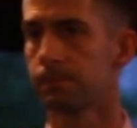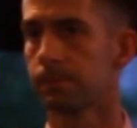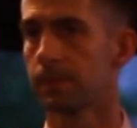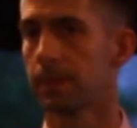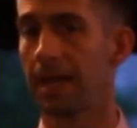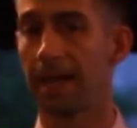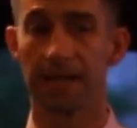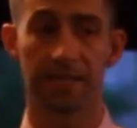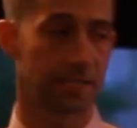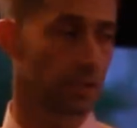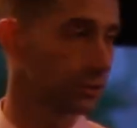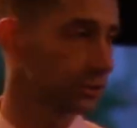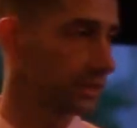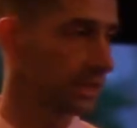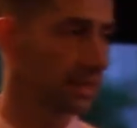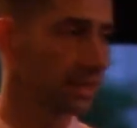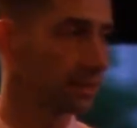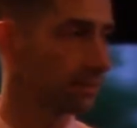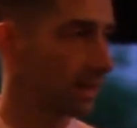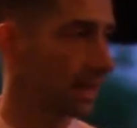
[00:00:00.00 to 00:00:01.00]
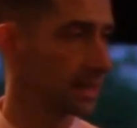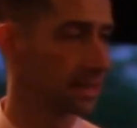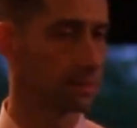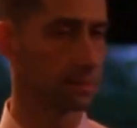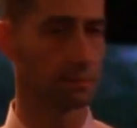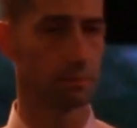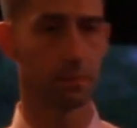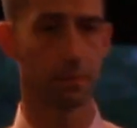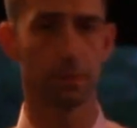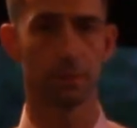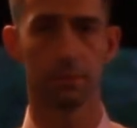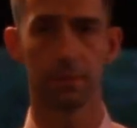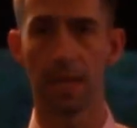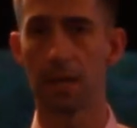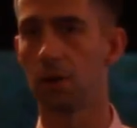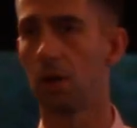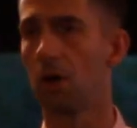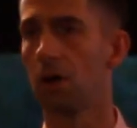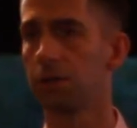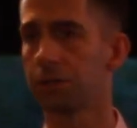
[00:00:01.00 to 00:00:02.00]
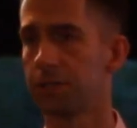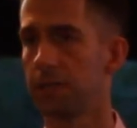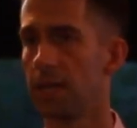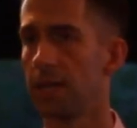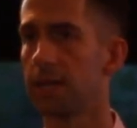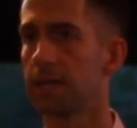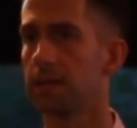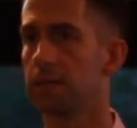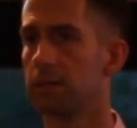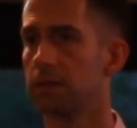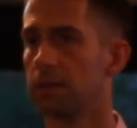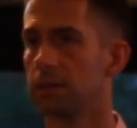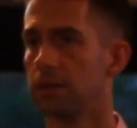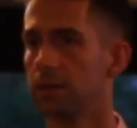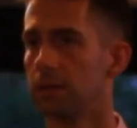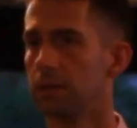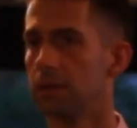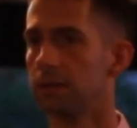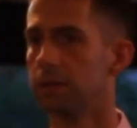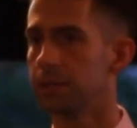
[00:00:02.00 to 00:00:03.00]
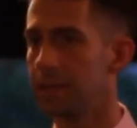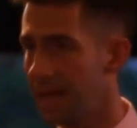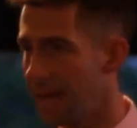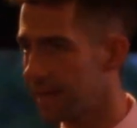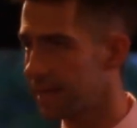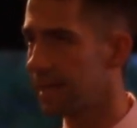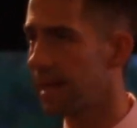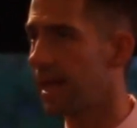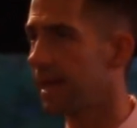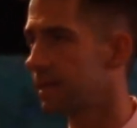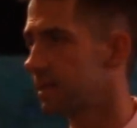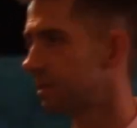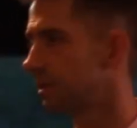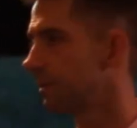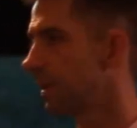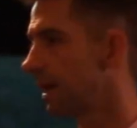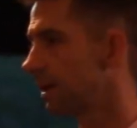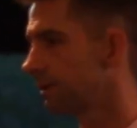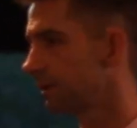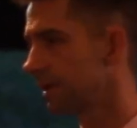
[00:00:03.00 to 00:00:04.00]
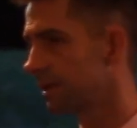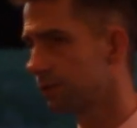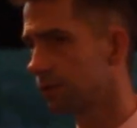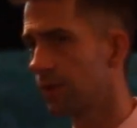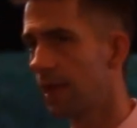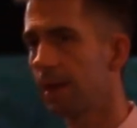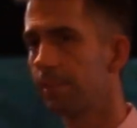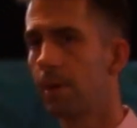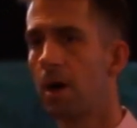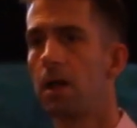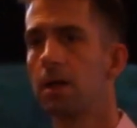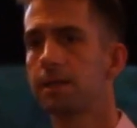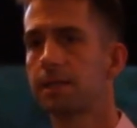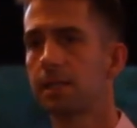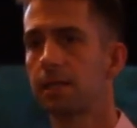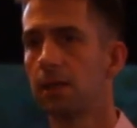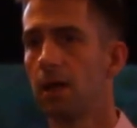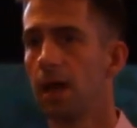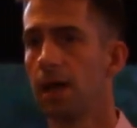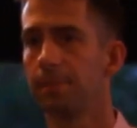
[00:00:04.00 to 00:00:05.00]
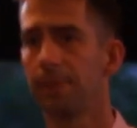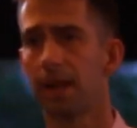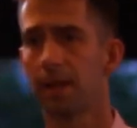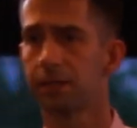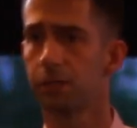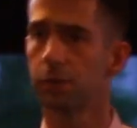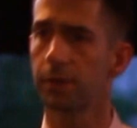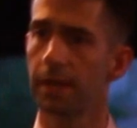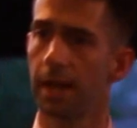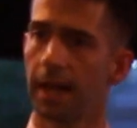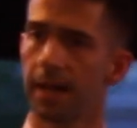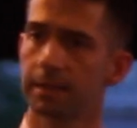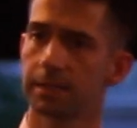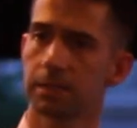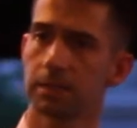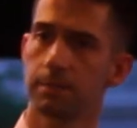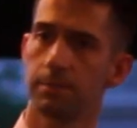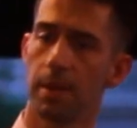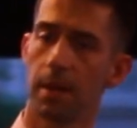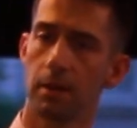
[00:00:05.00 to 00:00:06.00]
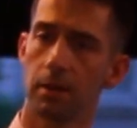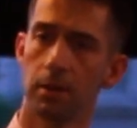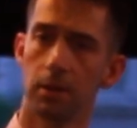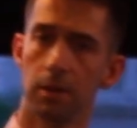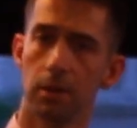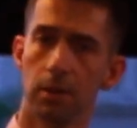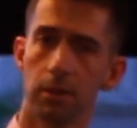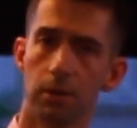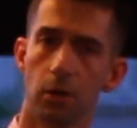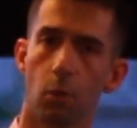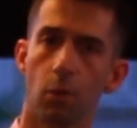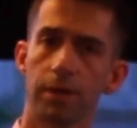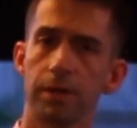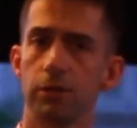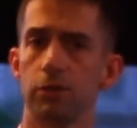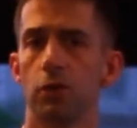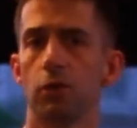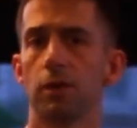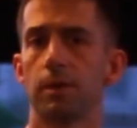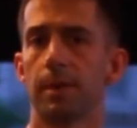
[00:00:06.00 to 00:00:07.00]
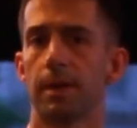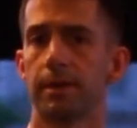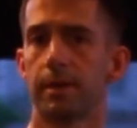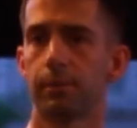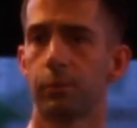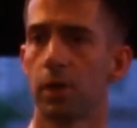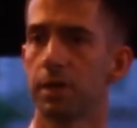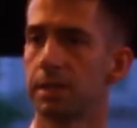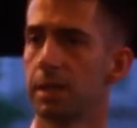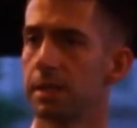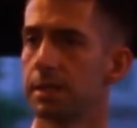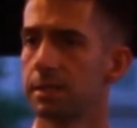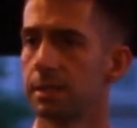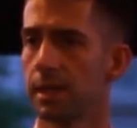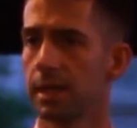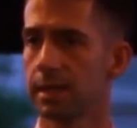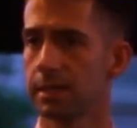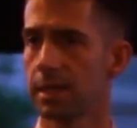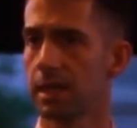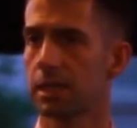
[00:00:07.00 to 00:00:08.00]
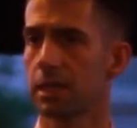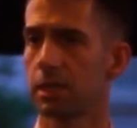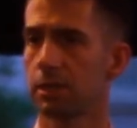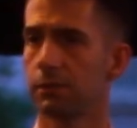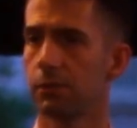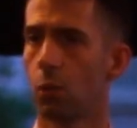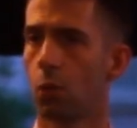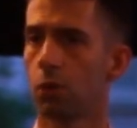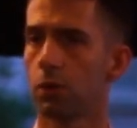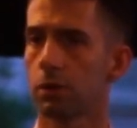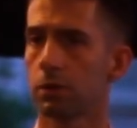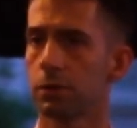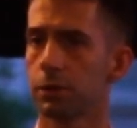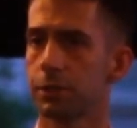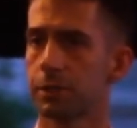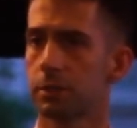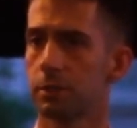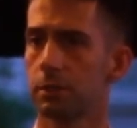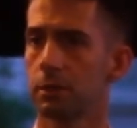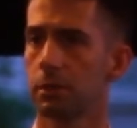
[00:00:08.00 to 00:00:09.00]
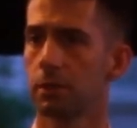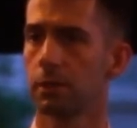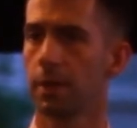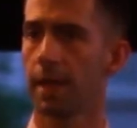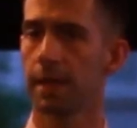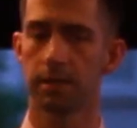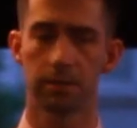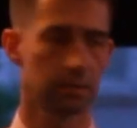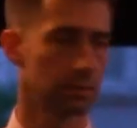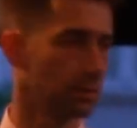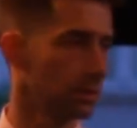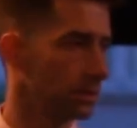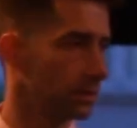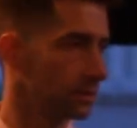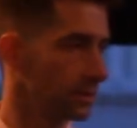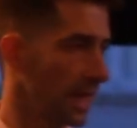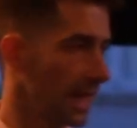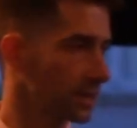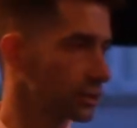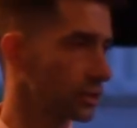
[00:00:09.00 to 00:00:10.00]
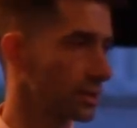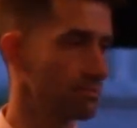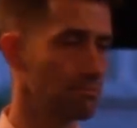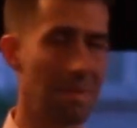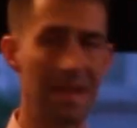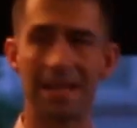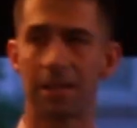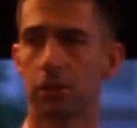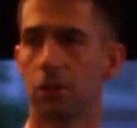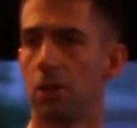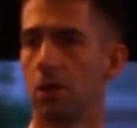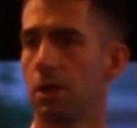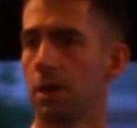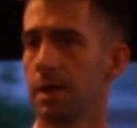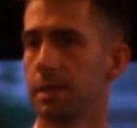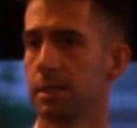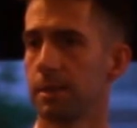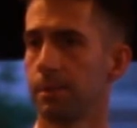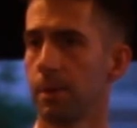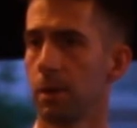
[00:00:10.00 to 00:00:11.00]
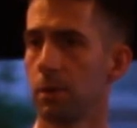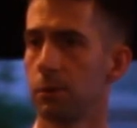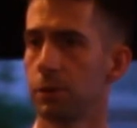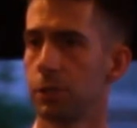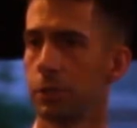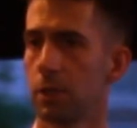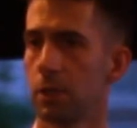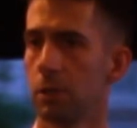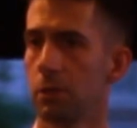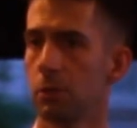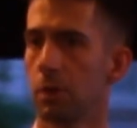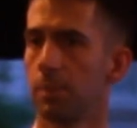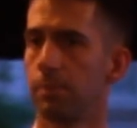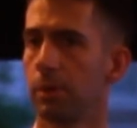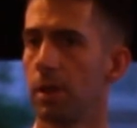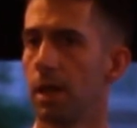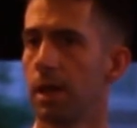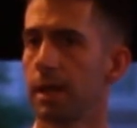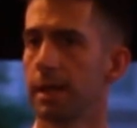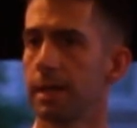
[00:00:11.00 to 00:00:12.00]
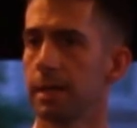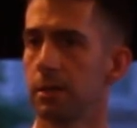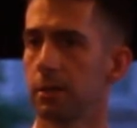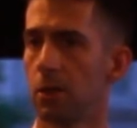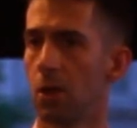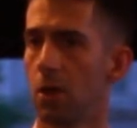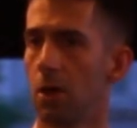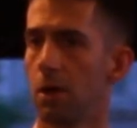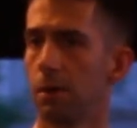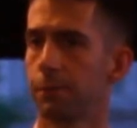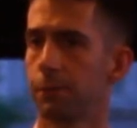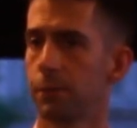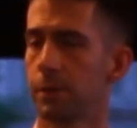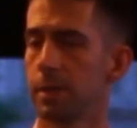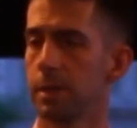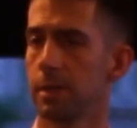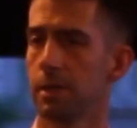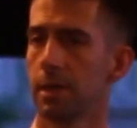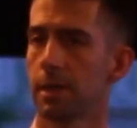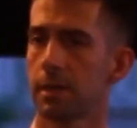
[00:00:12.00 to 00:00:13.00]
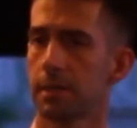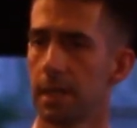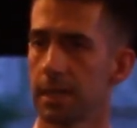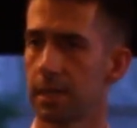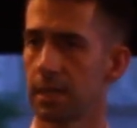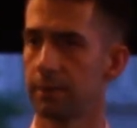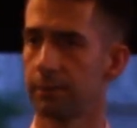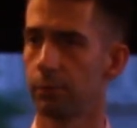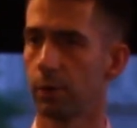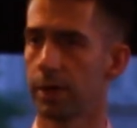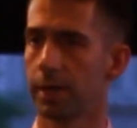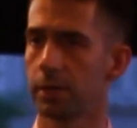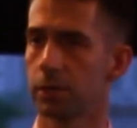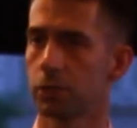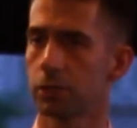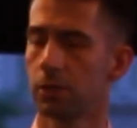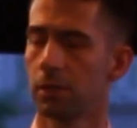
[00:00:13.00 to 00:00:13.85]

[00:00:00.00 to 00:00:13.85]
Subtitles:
And I still see it in my town halls today. Yeah, I get asked about this or that policy a lot, but I also get asked about, what are you doing about the president's executive orders that actually make law as opposed to apply law for the executive branch.